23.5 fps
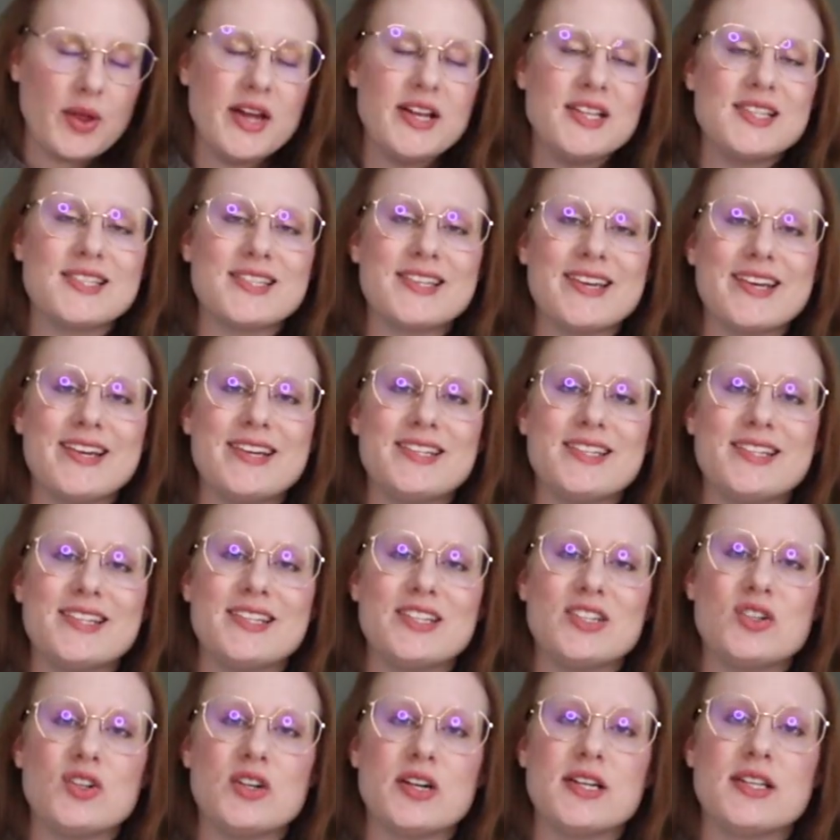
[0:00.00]
let's get to
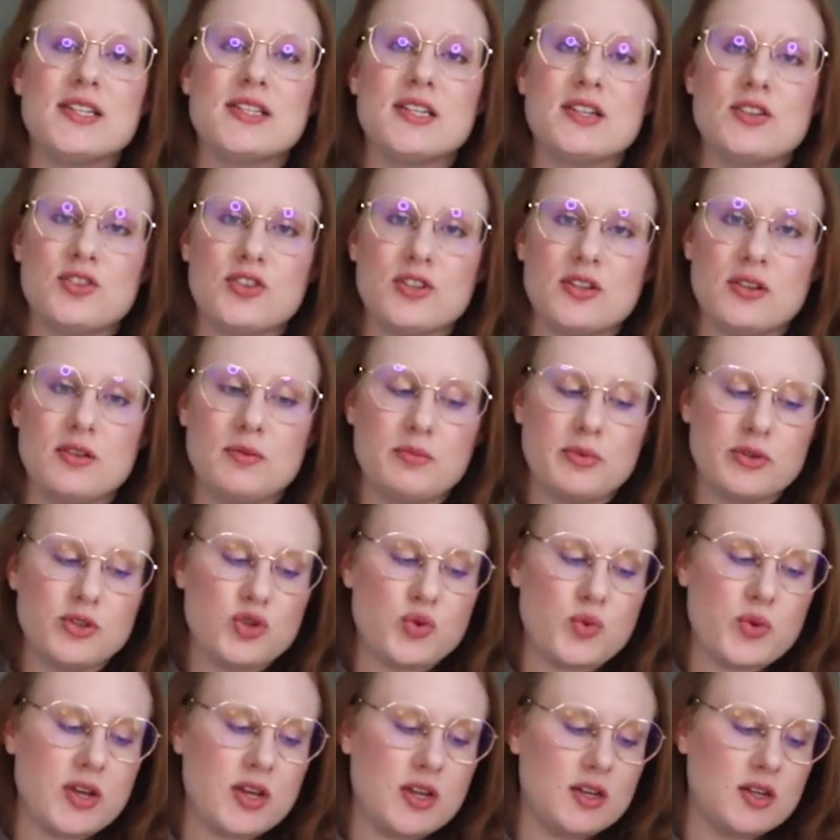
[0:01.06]
the transition
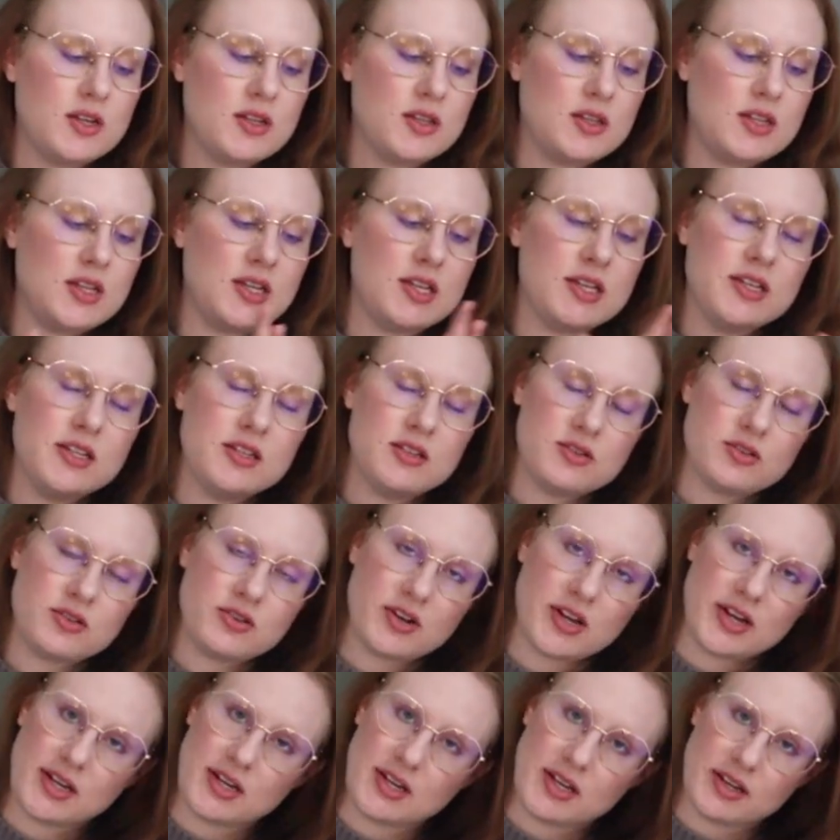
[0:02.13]
between the
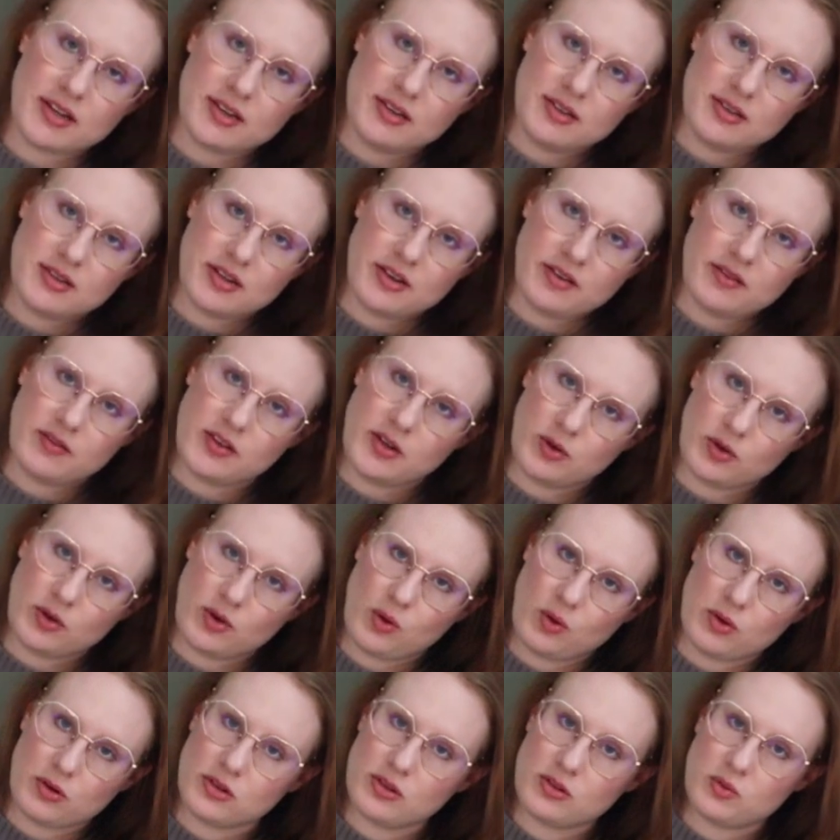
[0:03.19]
Eastern ideas of
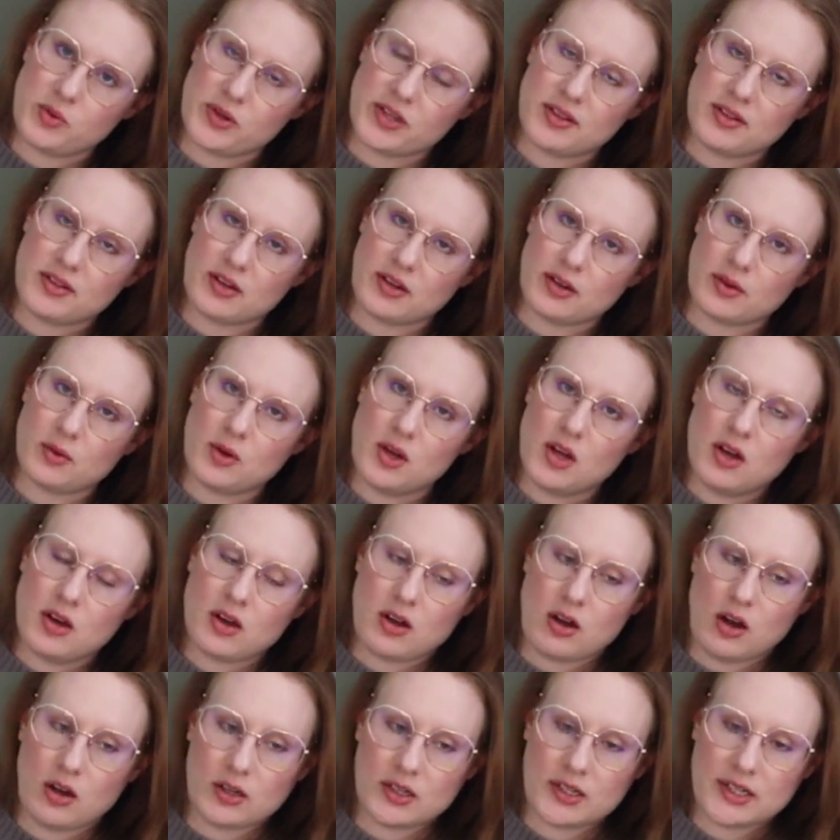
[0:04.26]
unicorns with,
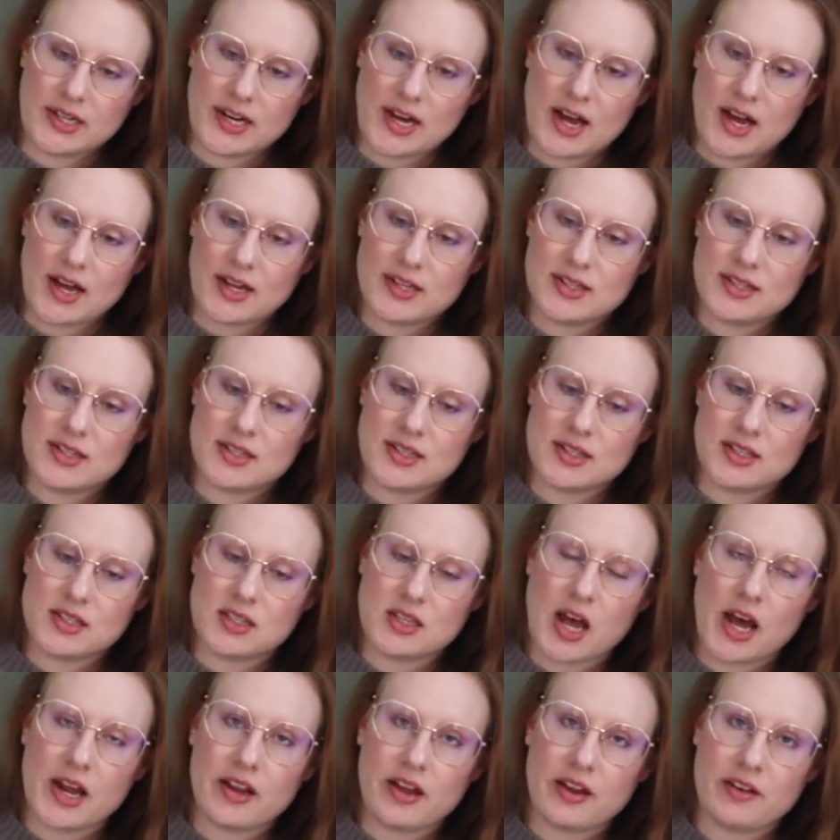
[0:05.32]
Karkaddans and
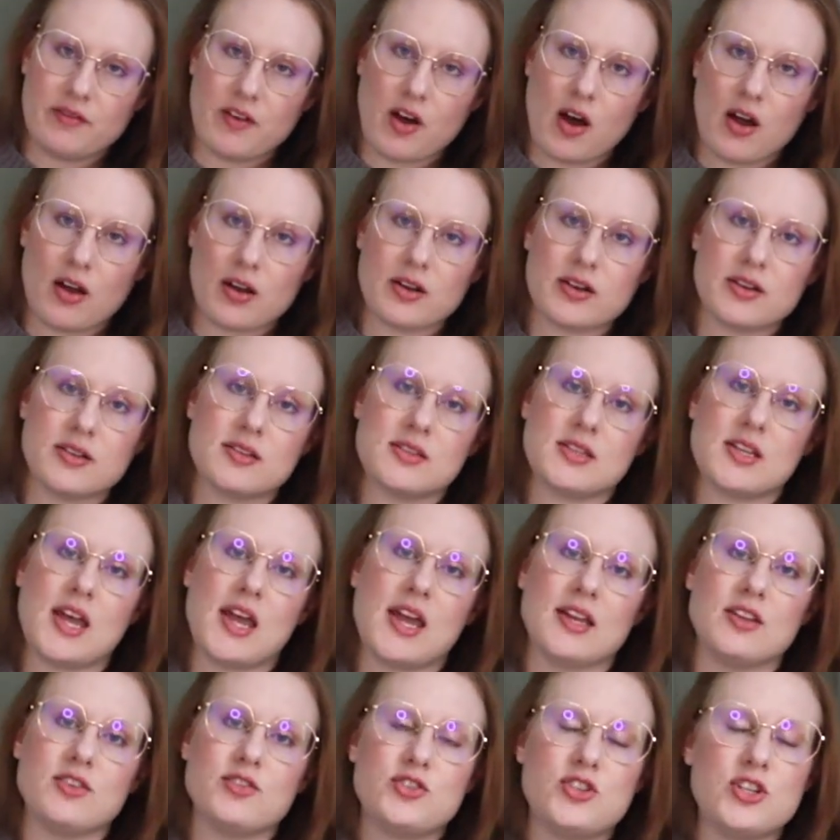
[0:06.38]
Shadhavars
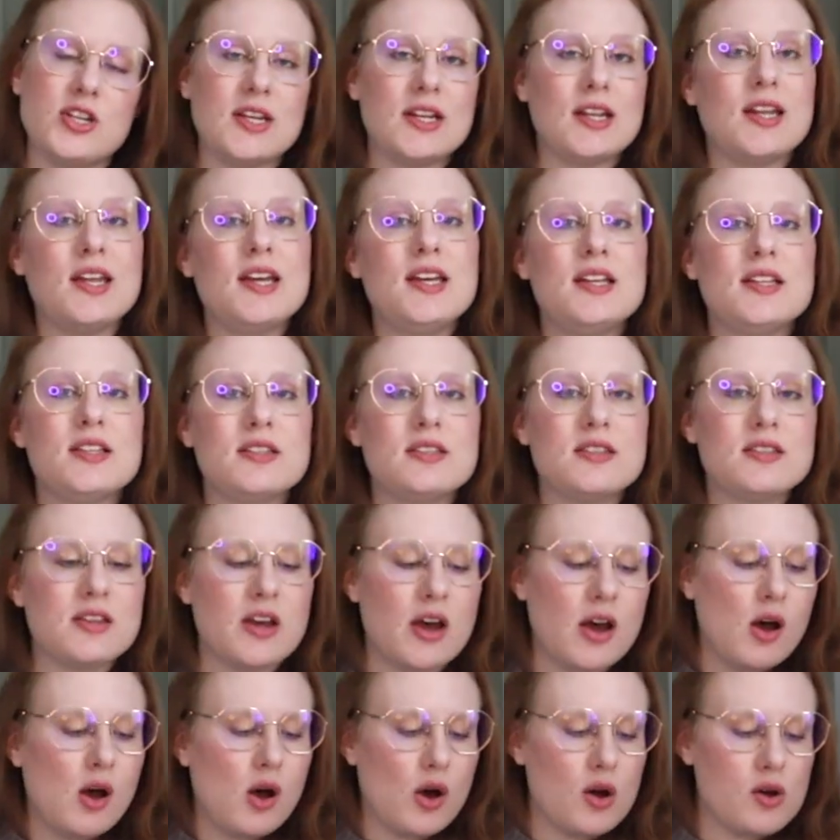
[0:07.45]
and Quilins
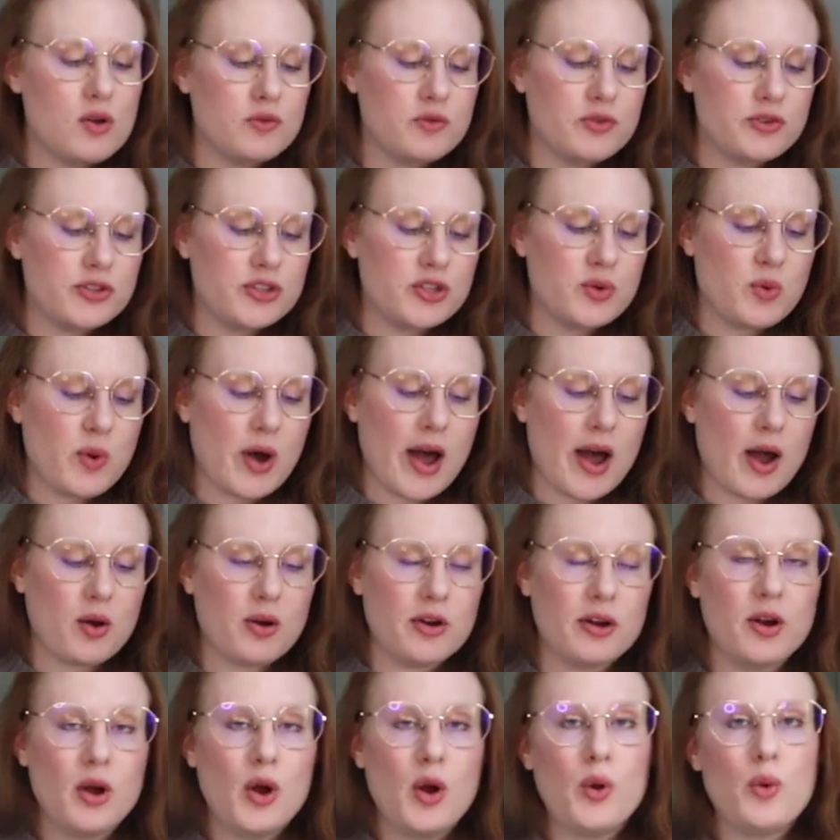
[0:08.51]
over to
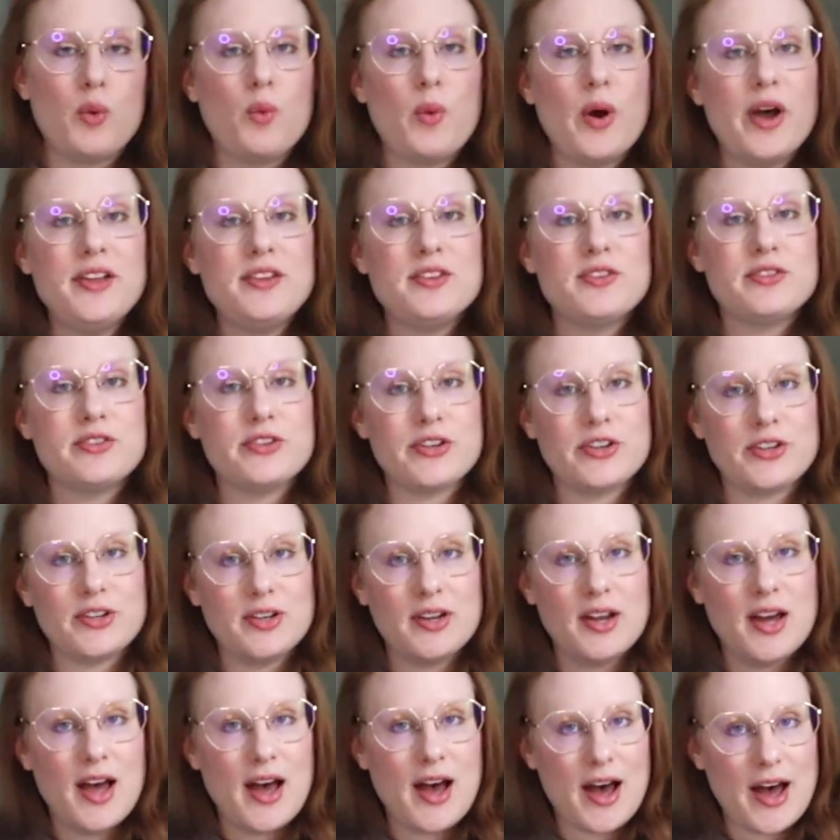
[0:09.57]
our
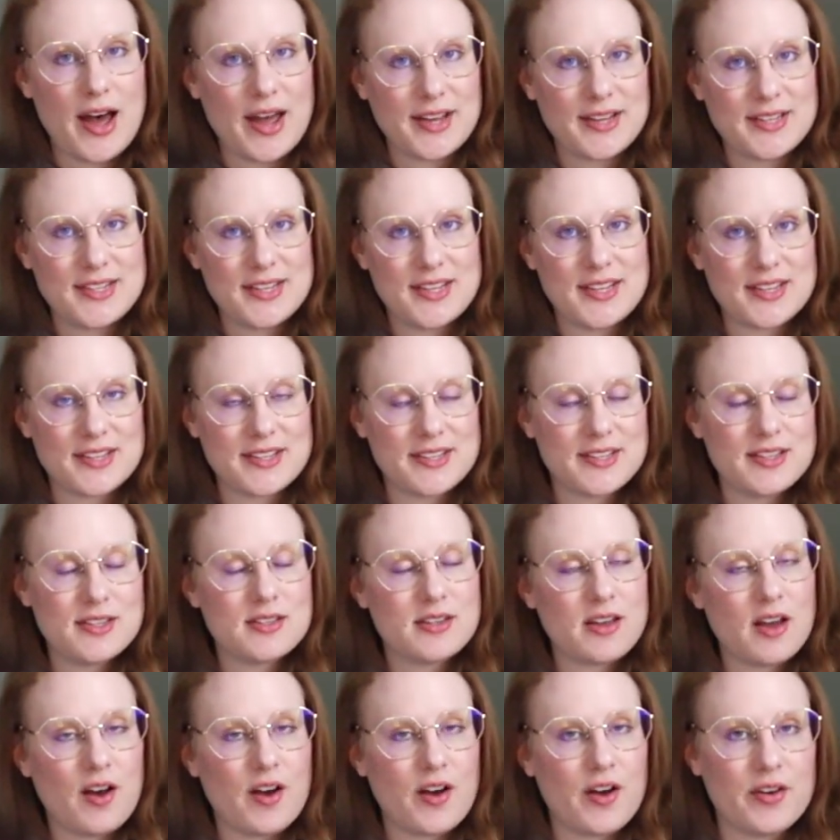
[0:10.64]
Western
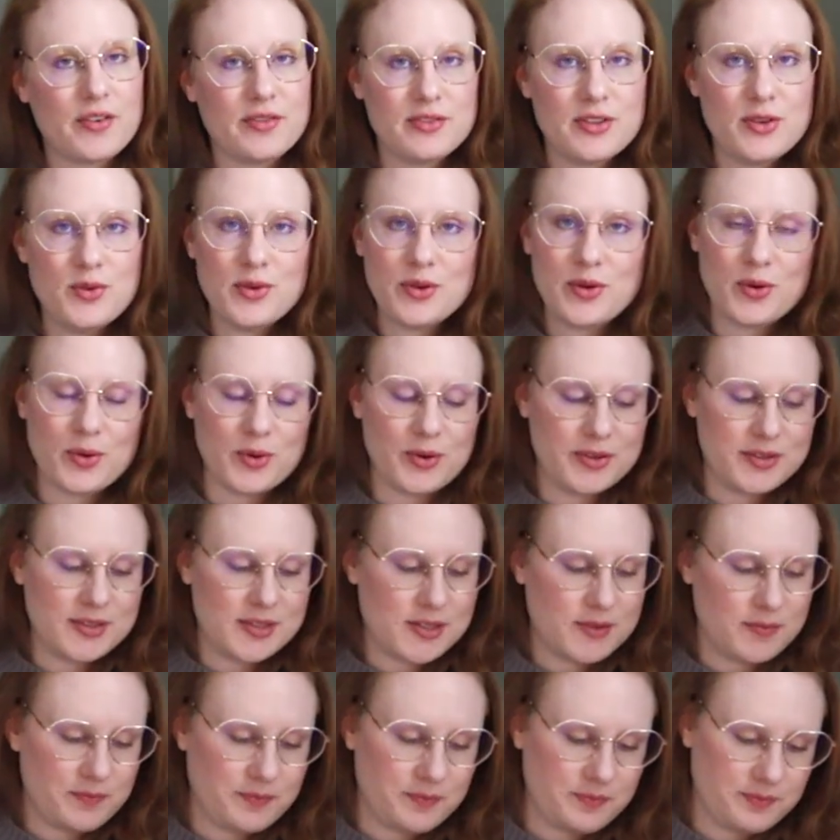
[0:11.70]
ideas of
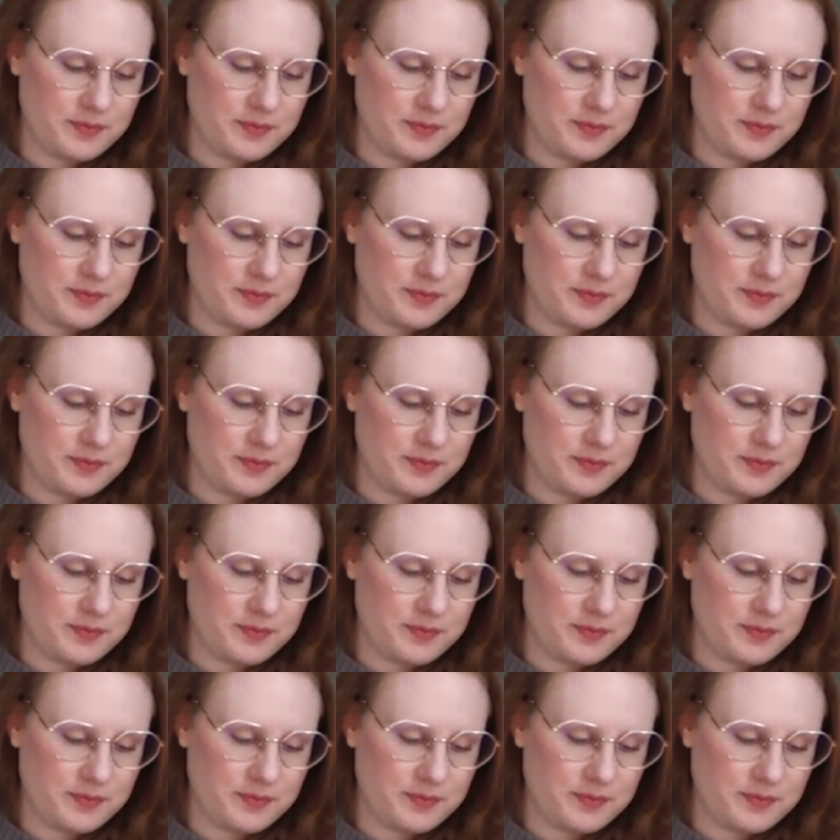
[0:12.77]
unicorns.